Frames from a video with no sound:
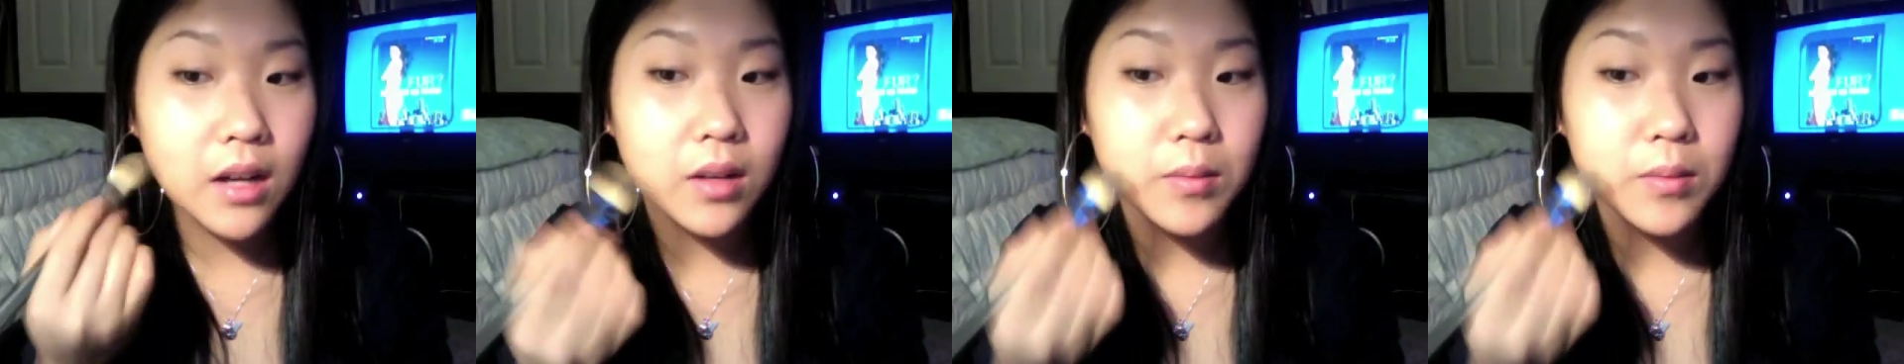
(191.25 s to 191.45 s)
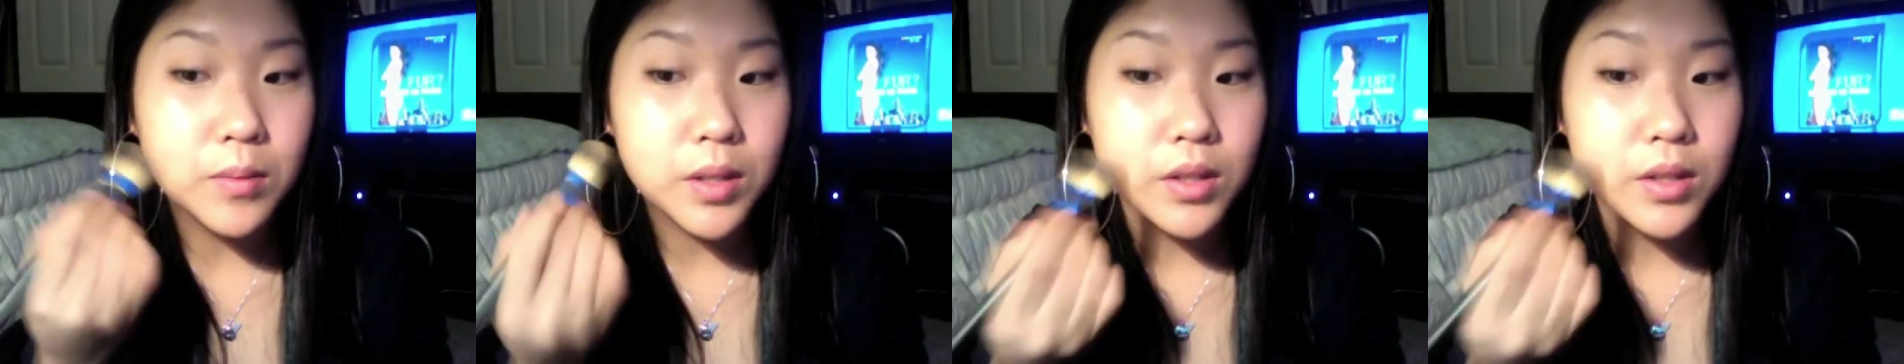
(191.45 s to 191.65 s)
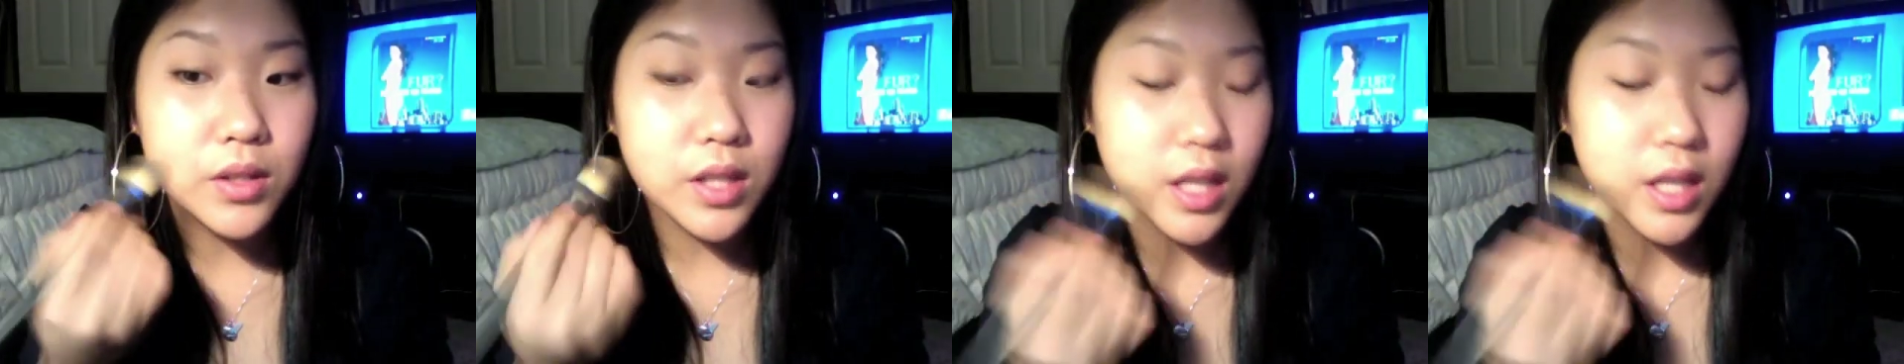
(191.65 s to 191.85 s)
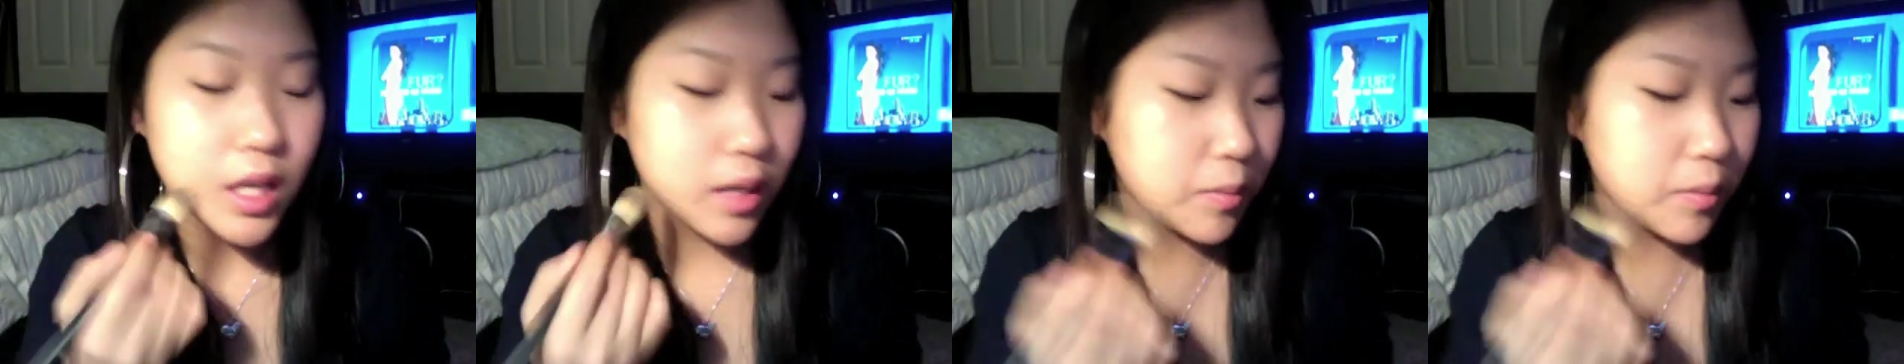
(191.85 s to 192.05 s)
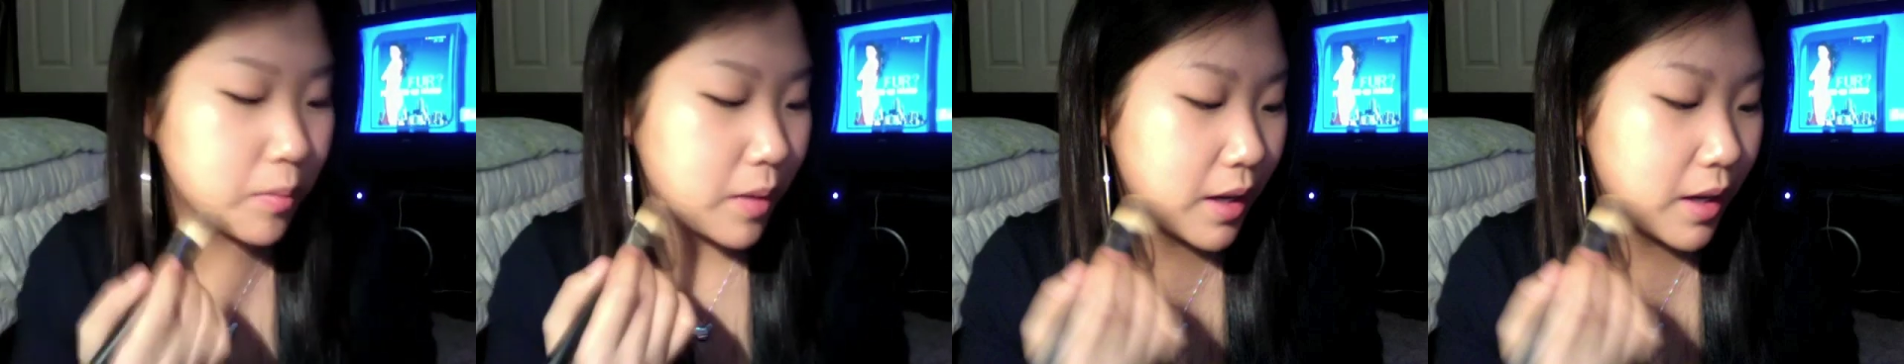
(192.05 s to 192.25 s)
I'm
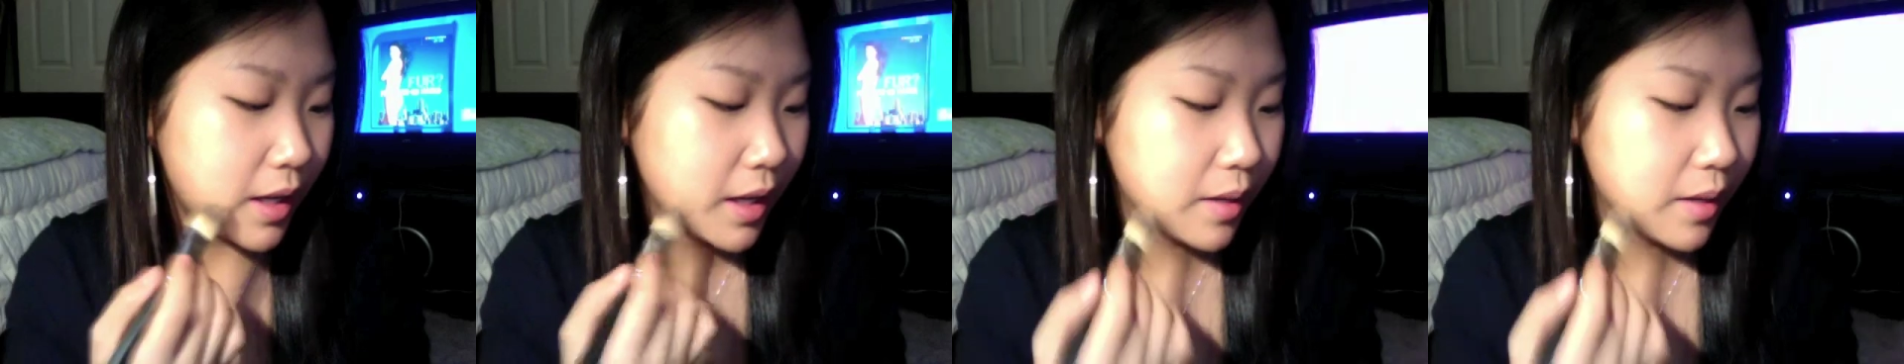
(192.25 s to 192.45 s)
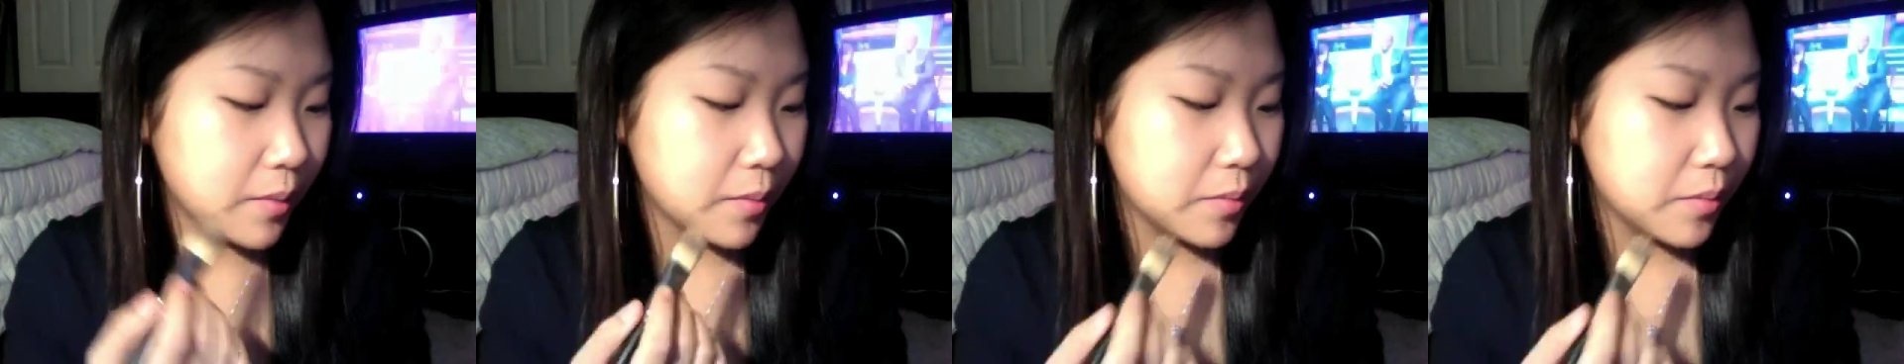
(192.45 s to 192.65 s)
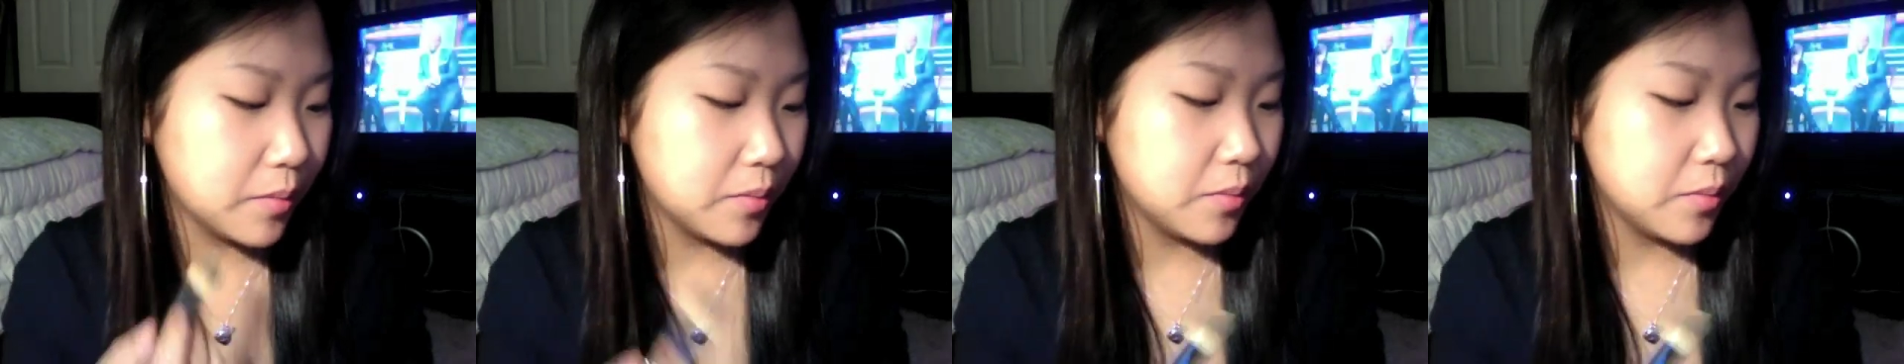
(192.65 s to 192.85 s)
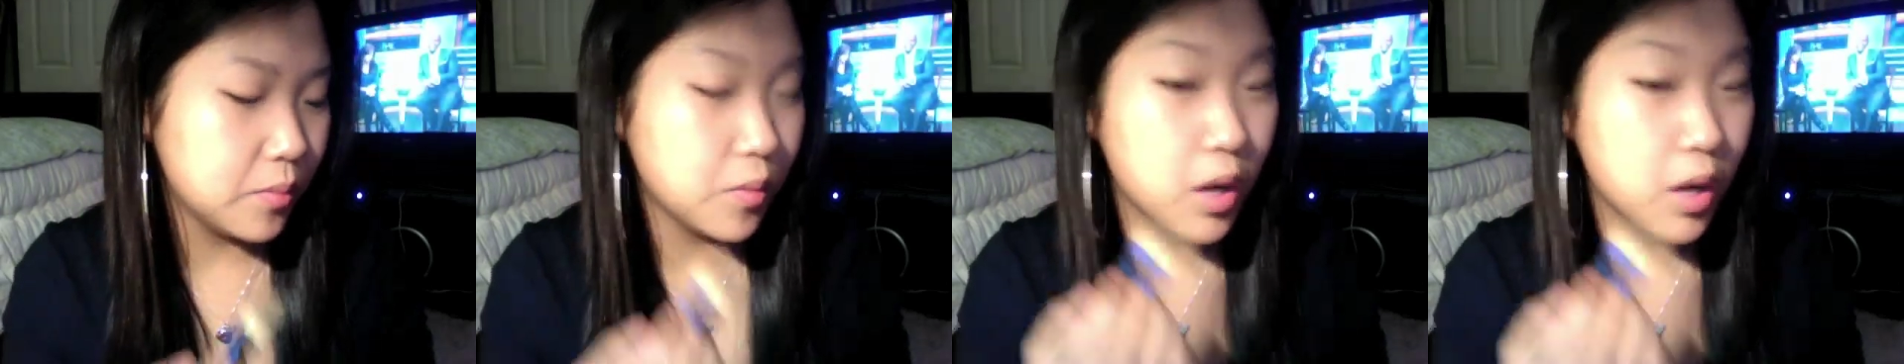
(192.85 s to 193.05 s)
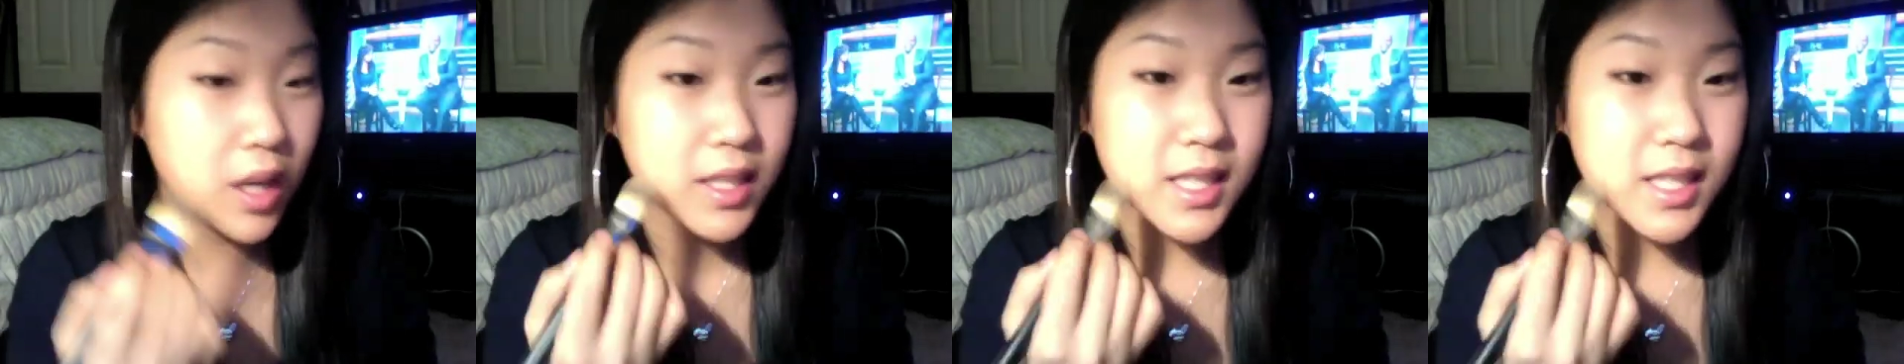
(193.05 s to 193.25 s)
using a